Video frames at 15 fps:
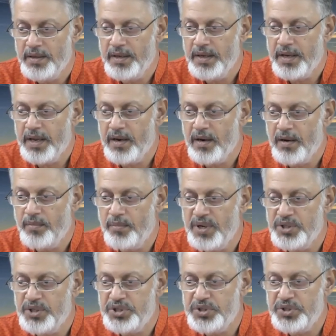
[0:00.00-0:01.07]
he cannot
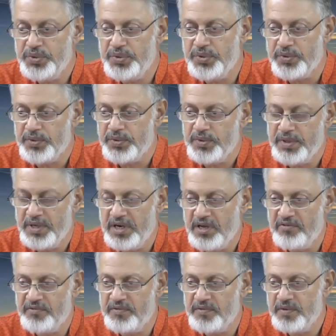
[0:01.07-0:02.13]
be sure
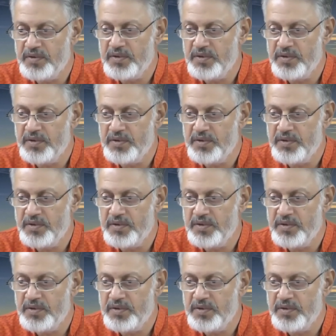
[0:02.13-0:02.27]
enough